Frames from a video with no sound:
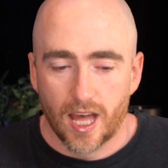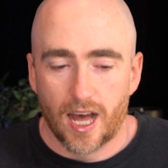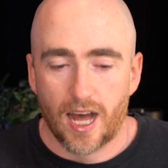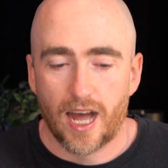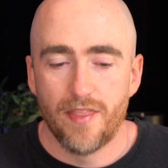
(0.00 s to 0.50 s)

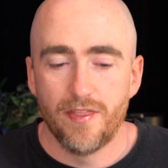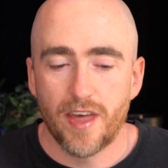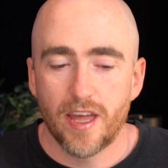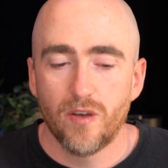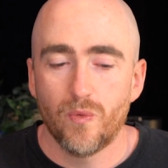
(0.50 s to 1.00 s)
And
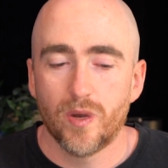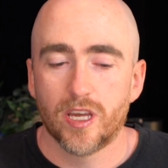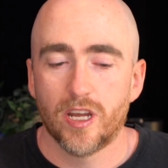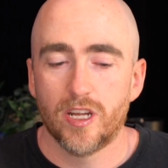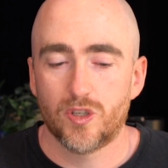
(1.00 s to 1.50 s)
then we're
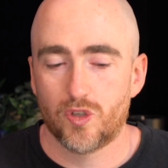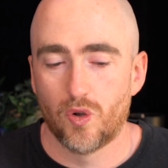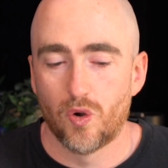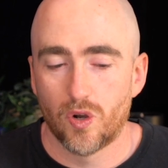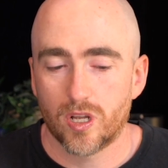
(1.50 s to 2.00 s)
going to
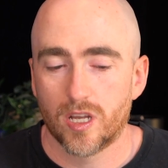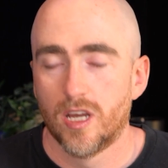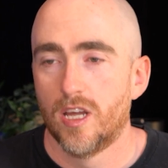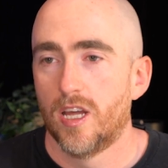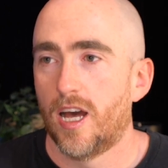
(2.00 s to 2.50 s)
talk,
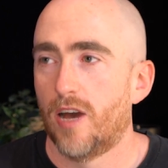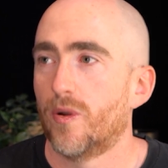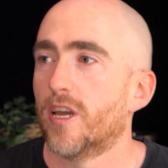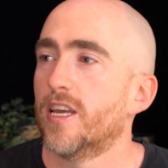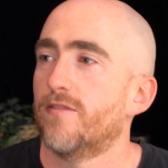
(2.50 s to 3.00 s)
we're
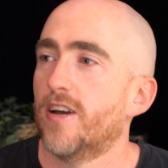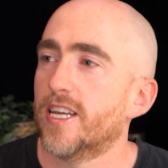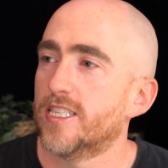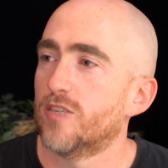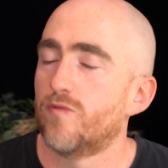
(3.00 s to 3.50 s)
going to give, I
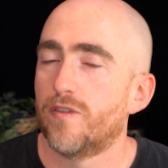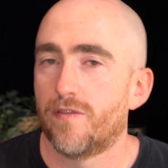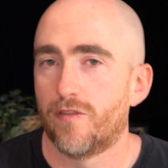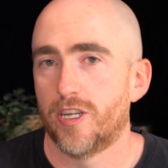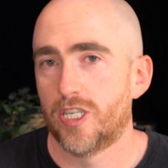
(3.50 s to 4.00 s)
guess, a
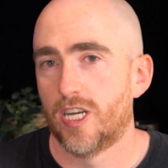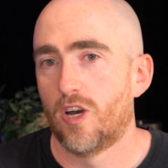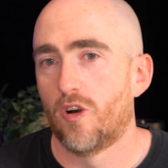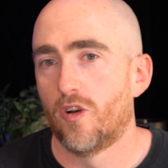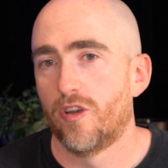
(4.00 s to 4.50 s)
refresher
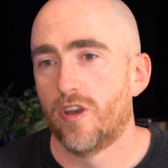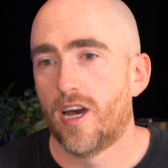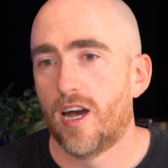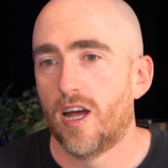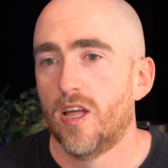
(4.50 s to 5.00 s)
on
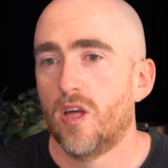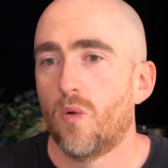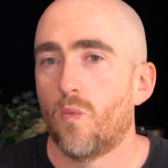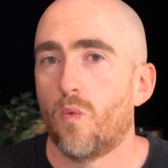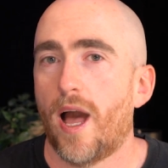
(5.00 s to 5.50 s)

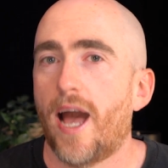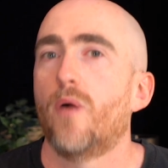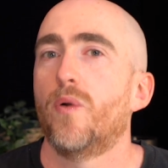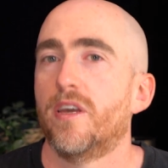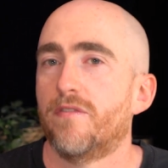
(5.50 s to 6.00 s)
how
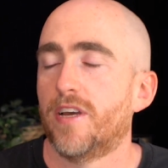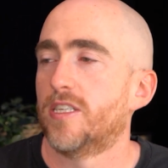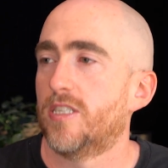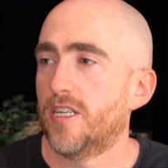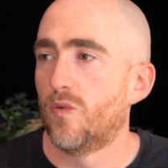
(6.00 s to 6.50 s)
we
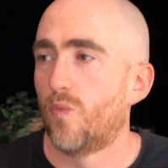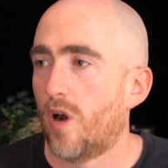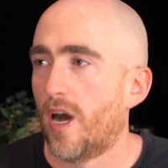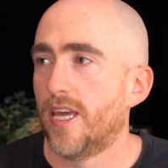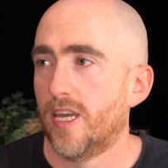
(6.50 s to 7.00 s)
invest and
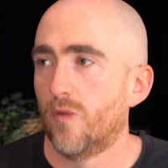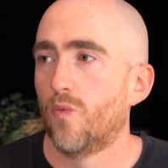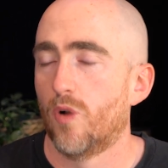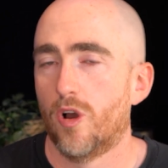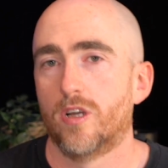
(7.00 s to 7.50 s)
why it
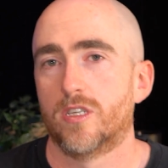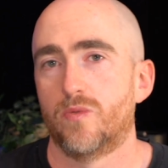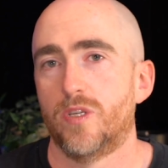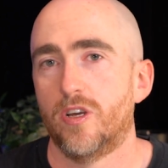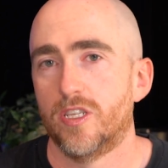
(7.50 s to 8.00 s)
works.
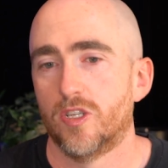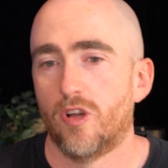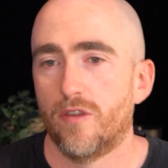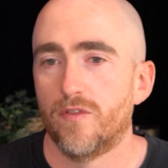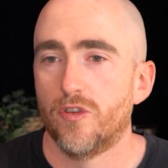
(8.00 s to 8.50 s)
We know there's a
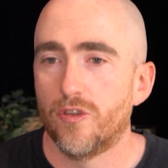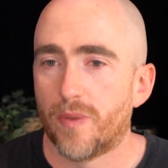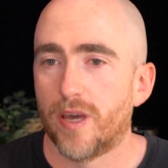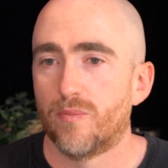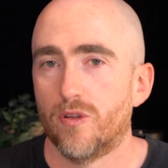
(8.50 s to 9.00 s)
lot of new
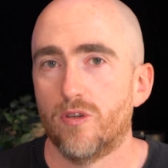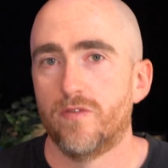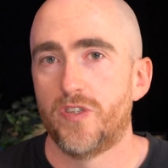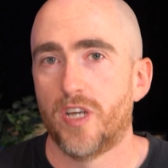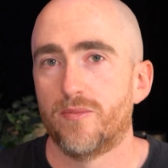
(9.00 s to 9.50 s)
people who
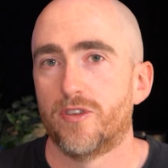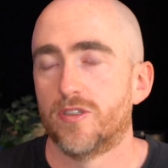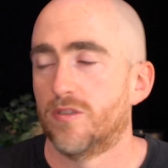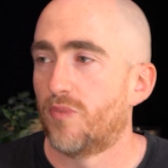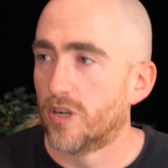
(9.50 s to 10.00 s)
have jumped onto
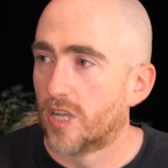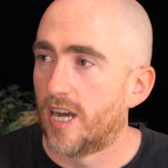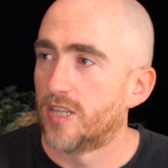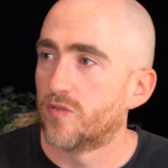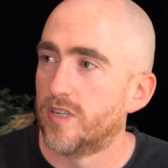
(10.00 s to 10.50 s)
the
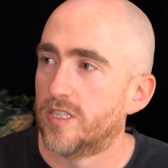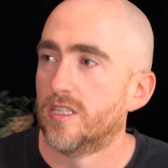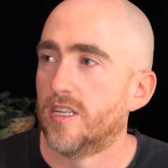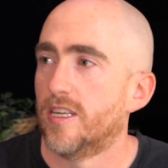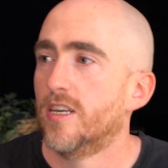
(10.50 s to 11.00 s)
podcast
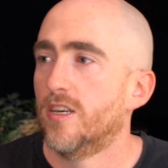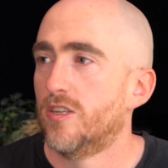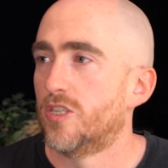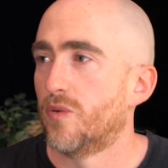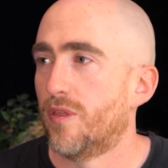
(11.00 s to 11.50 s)
recently,
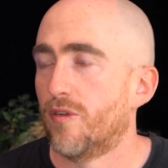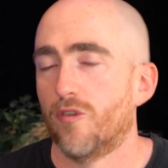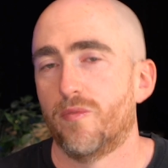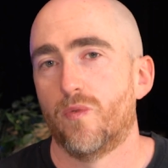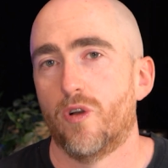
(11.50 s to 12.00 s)
so we thought
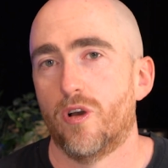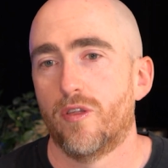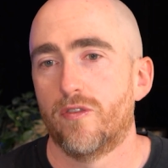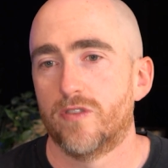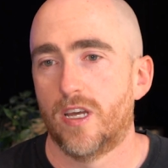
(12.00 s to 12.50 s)
it'd be
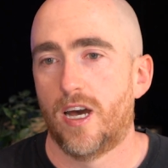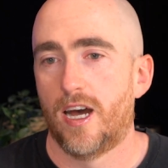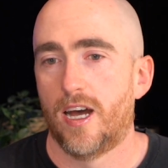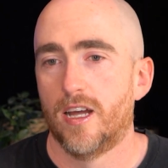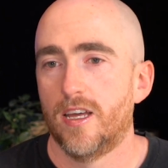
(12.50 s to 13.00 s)
worth
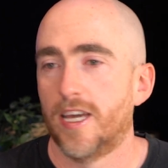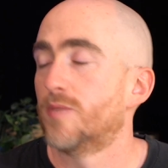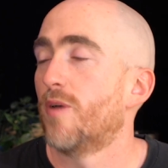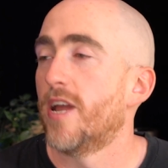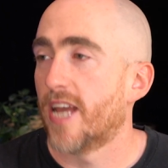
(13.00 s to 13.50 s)

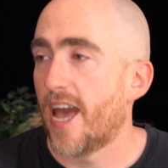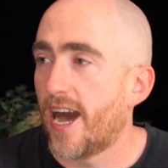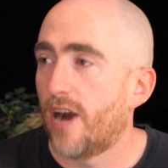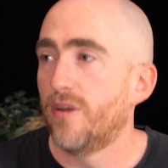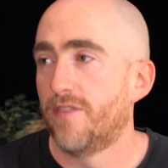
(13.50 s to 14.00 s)
explaining
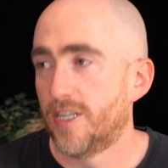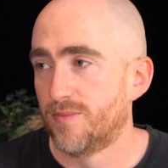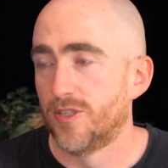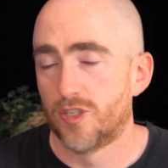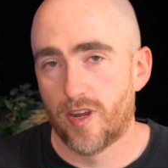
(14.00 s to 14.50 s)
our
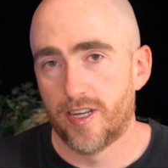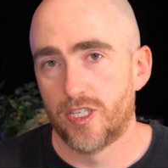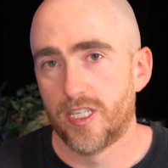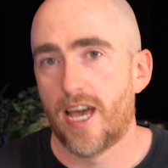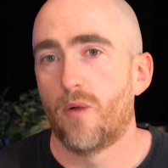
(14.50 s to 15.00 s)
investment
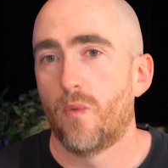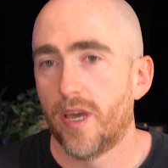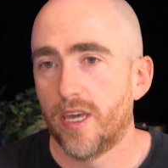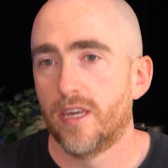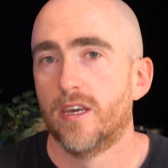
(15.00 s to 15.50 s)
strategy, how
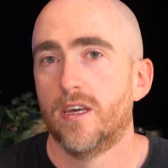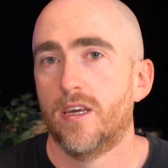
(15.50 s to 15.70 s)
we